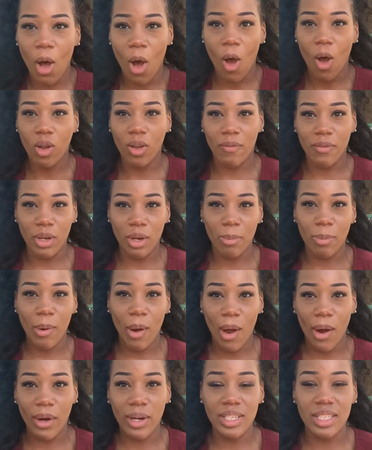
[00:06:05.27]
all of your
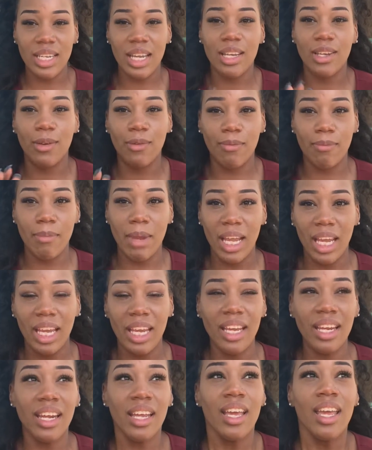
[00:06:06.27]
progress that you've
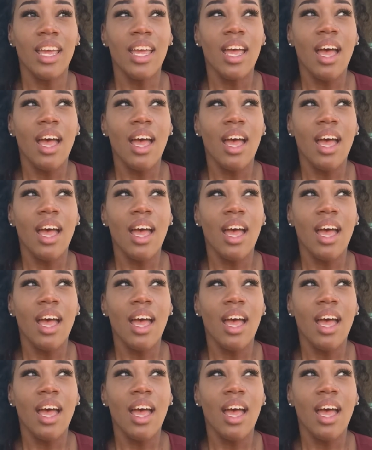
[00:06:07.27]
made